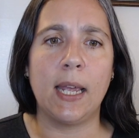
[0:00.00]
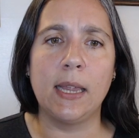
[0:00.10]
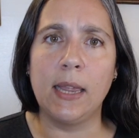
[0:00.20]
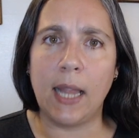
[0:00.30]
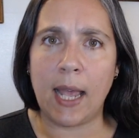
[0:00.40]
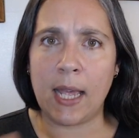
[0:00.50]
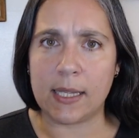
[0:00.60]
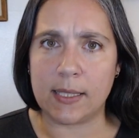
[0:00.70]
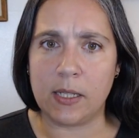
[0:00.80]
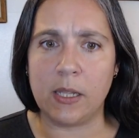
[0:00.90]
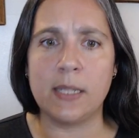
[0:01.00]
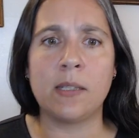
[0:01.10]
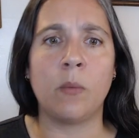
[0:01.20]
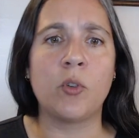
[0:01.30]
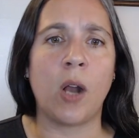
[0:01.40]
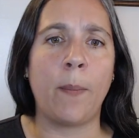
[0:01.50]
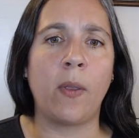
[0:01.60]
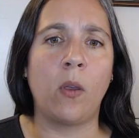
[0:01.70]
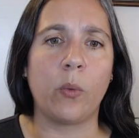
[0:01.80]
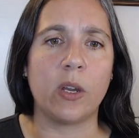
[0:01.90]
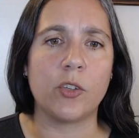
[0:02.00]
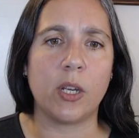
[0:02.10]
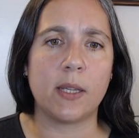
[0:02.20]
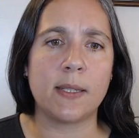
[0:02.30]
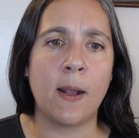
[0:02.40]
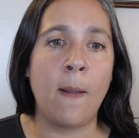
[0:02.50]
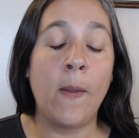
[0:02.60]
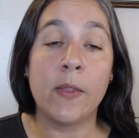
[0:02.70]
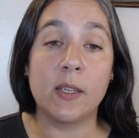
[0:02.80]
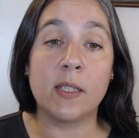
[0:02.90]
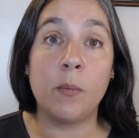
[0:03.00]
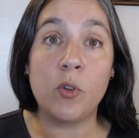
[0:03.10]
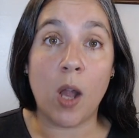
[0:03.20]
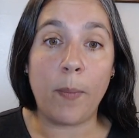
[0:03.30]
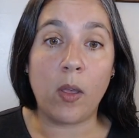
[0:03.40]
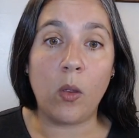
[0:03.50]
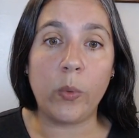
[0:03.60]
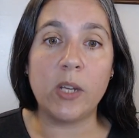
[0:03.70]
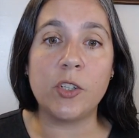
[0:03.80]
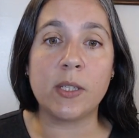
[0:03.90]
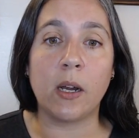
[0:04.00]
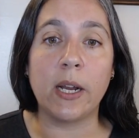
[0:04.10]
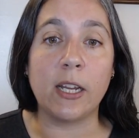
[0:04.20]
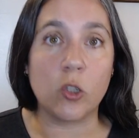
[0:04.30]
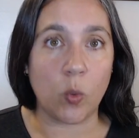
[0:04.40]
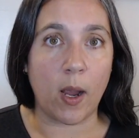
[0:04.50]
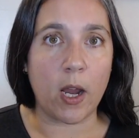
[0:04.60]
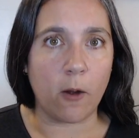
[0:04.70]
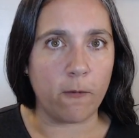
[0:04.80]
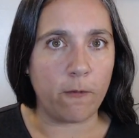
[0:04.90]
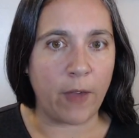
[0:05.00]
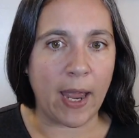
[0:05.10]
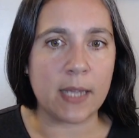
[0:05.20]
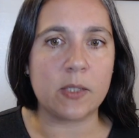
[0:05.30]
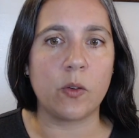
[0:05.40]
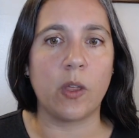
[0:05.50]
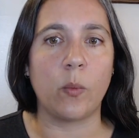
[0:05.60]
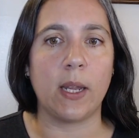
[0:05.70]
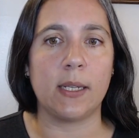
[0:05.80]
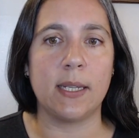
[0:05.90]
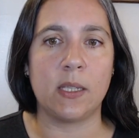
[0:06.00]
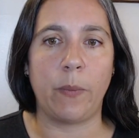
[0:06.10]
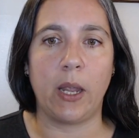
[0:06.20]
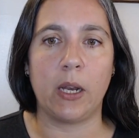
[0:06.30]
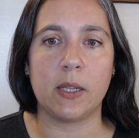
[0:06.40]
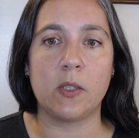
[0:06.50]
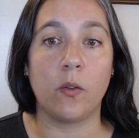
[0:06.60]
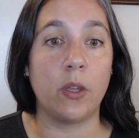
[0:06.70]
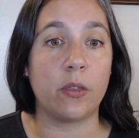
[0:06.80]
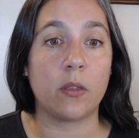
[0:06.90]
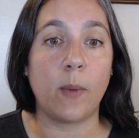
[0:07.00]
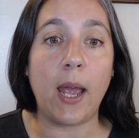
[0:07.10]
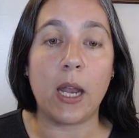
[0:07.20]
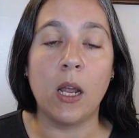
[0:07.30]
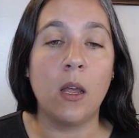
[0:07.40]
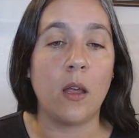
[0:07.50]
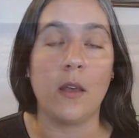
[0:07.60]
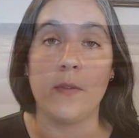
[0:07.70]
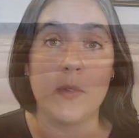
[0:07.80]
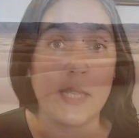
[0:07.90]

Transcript: and less to these subtropical regions. The subtropical regions are getting drier faster than we anticipated. So the threat of,